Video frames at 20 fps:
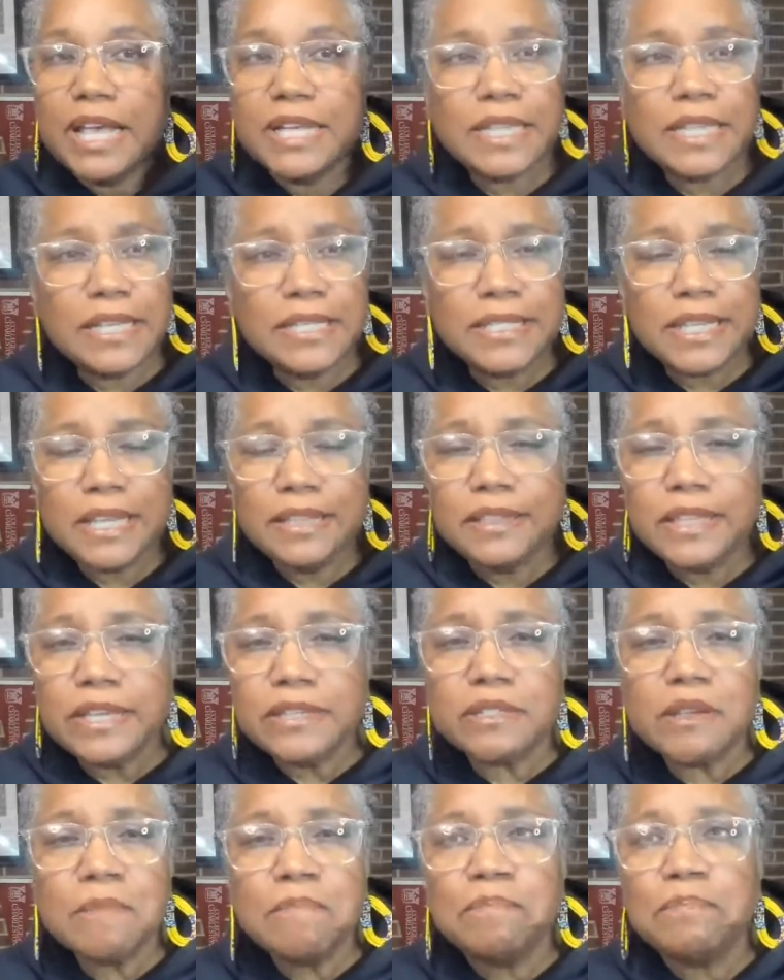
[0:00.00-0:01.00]
as I said,
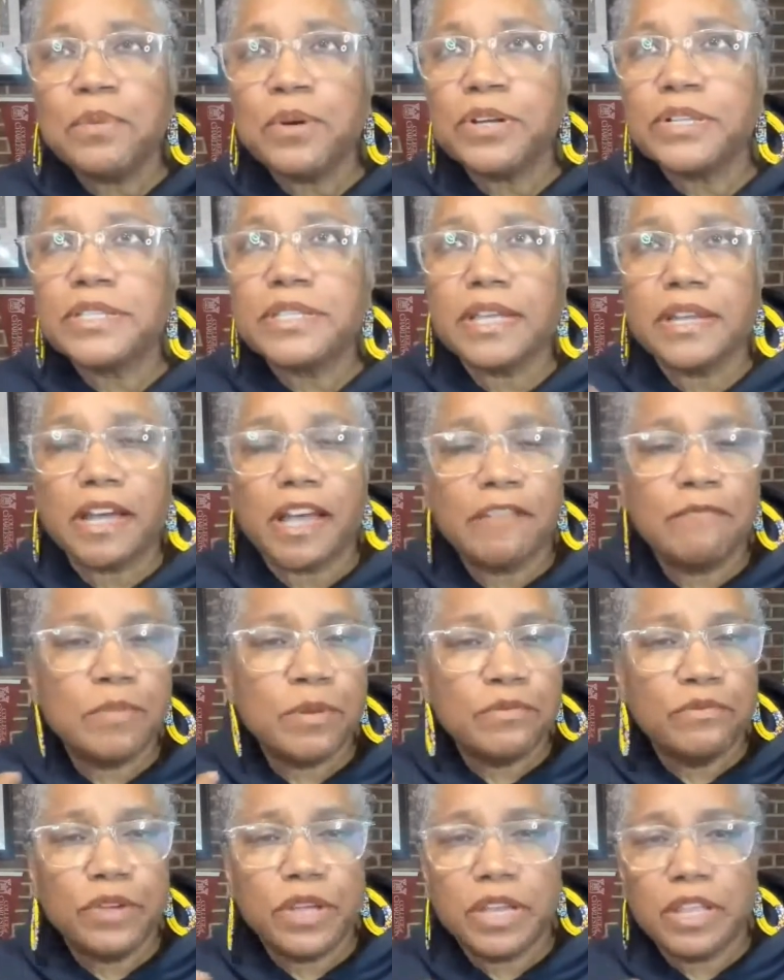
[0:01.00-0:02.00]
these are books that I've been